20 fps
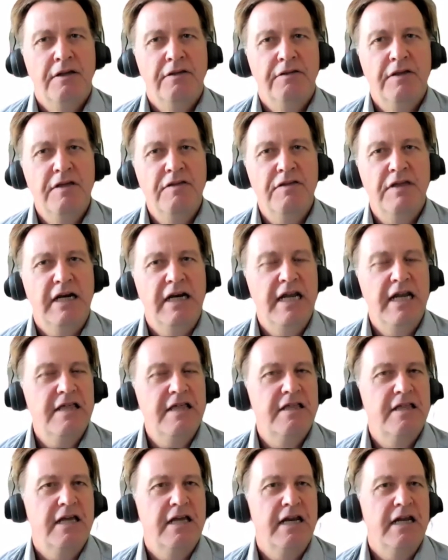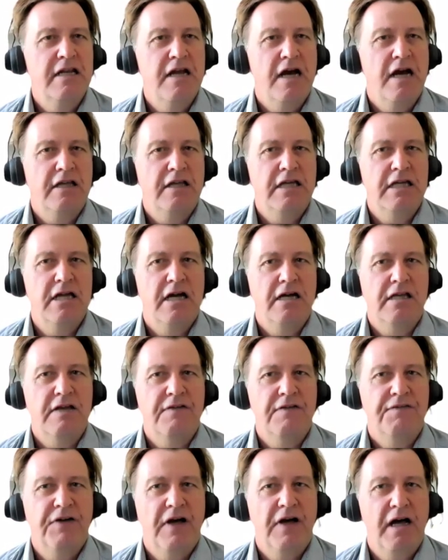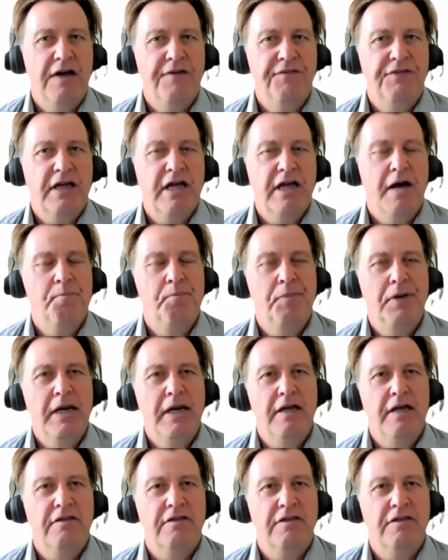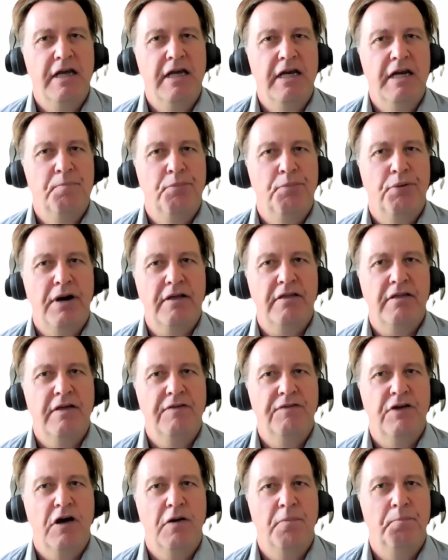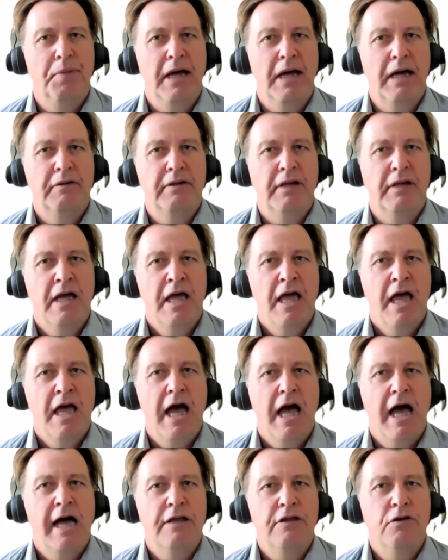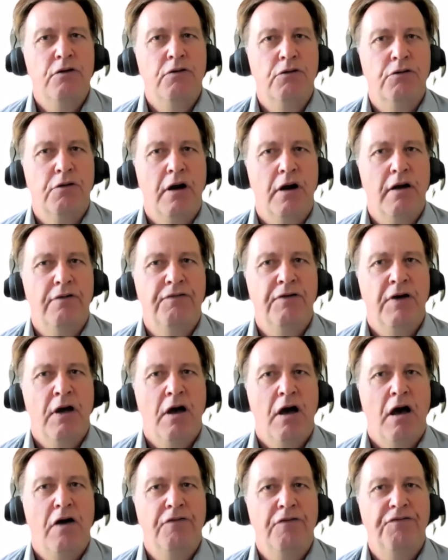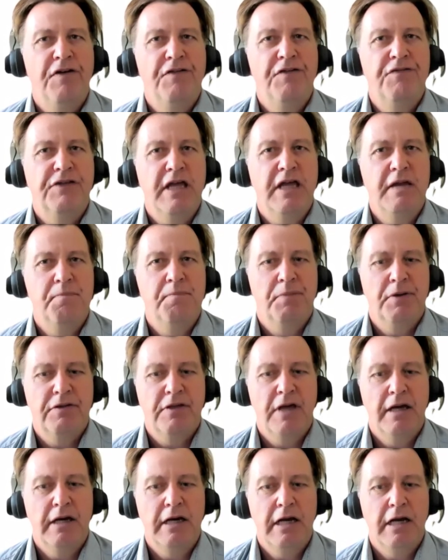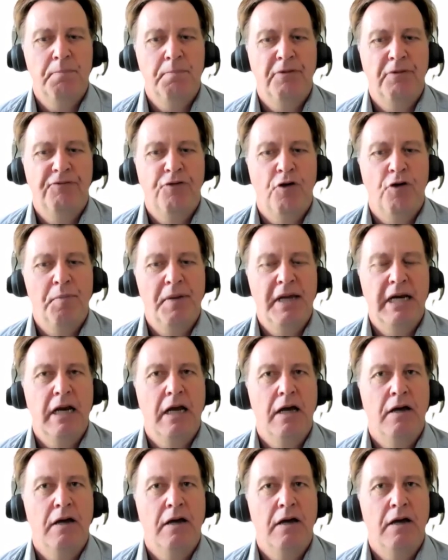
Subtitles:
Since it listed in 1995, the company has seen impressive compound annual growth of 15% in performing